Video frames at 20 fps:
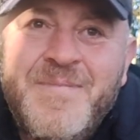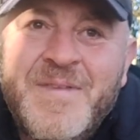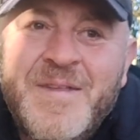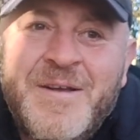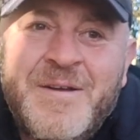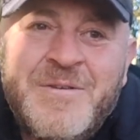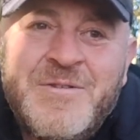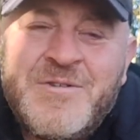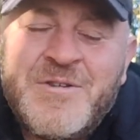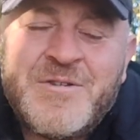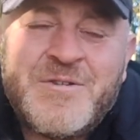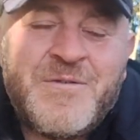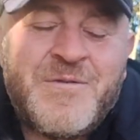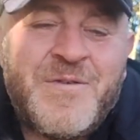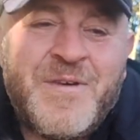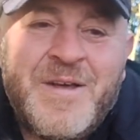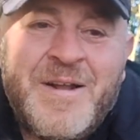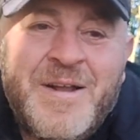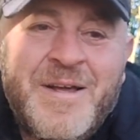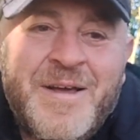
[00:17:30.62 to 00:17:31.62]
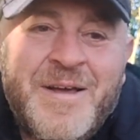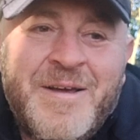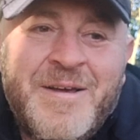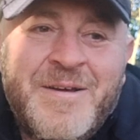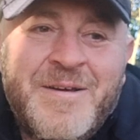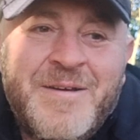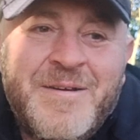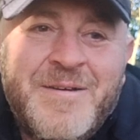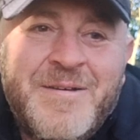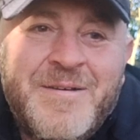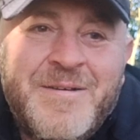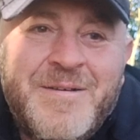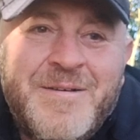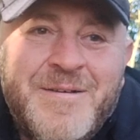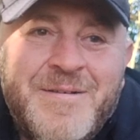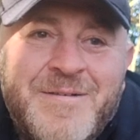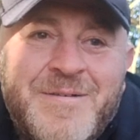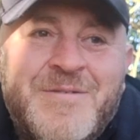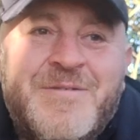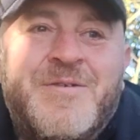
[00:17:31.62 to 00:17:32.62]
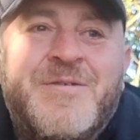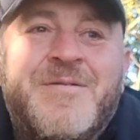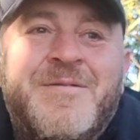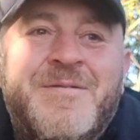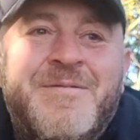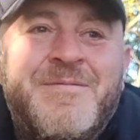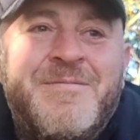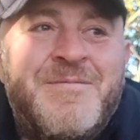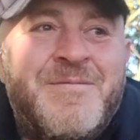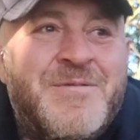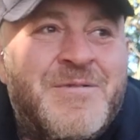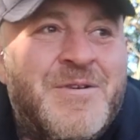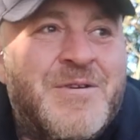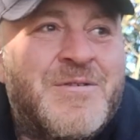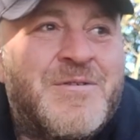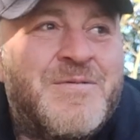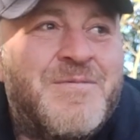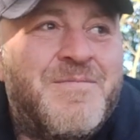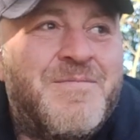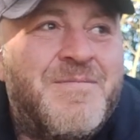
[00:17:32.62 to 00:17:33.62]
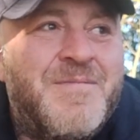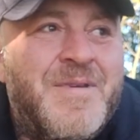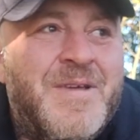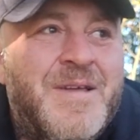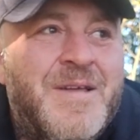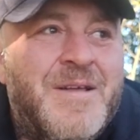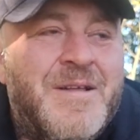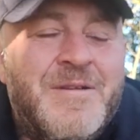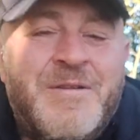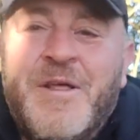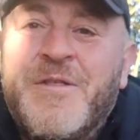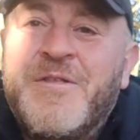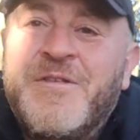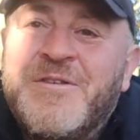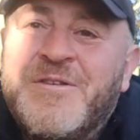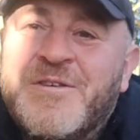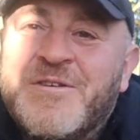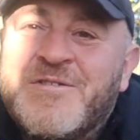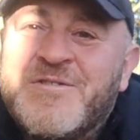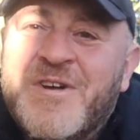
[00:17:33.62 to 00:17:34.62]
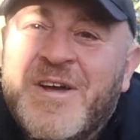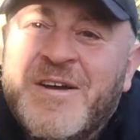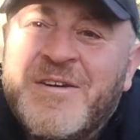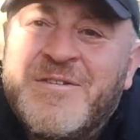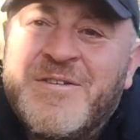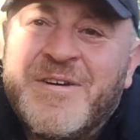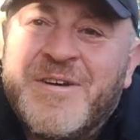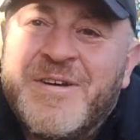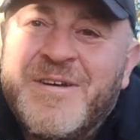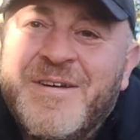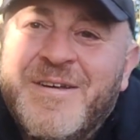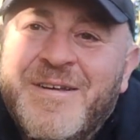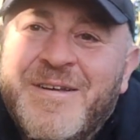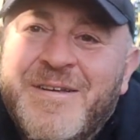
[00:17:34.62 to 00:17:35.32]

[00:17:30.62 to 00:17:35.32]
and just feeling, just nothing to distract you.